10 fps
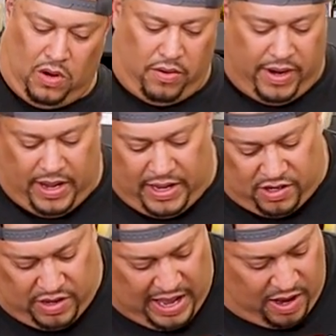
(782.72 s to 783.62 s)
Alright guys,
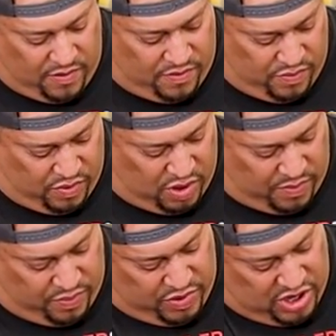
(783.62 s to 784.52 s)
so now we're gonna,
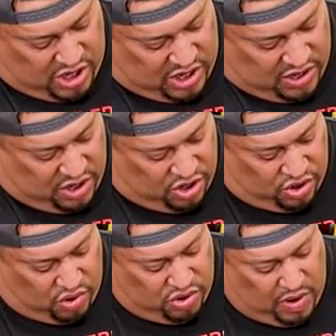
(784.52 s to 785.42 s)
we just
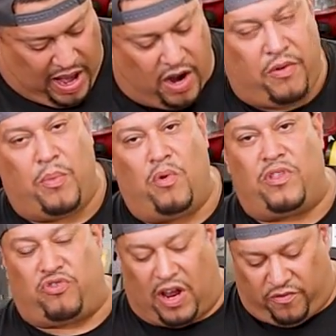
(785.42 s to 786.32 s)
showed you how to remove
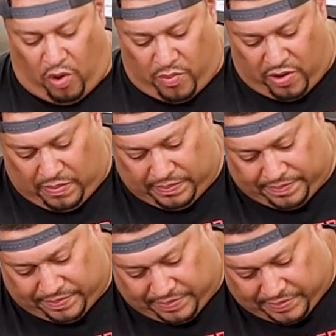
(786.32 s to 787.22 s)
the transformer.
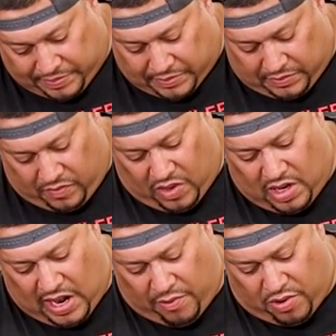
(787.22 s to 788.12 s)
And
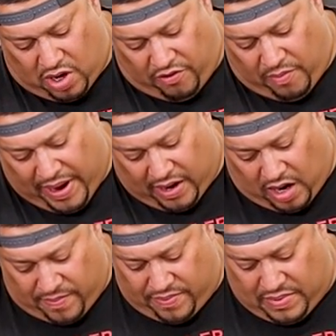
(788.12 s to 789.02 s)
now I'm going to cover it back
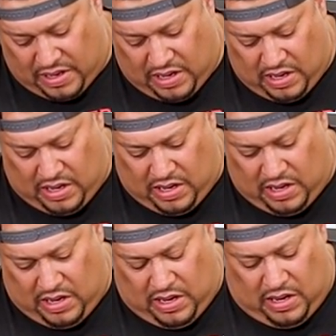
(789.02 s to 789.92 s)
up.
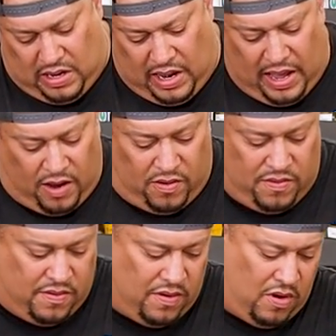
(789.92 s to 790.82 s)
Now,
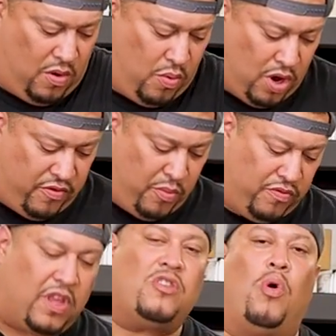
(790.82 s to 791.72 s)
we're going to
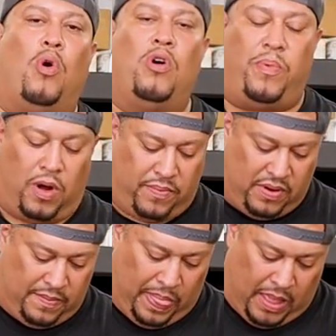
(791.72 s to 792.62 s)
remove this oil pump.
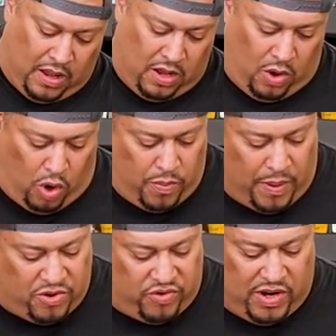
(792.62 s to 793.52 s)
Oil
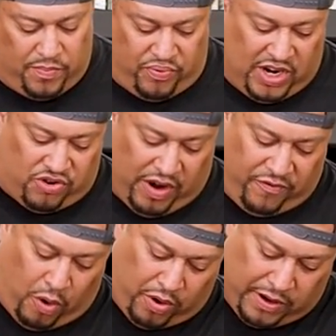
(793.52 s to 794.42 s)
pump is pretty, pretty
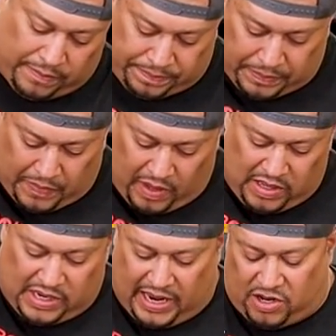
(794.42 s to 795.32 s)
straightforward.
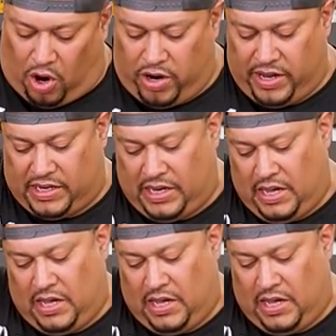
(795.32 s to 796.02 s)
This has a harness,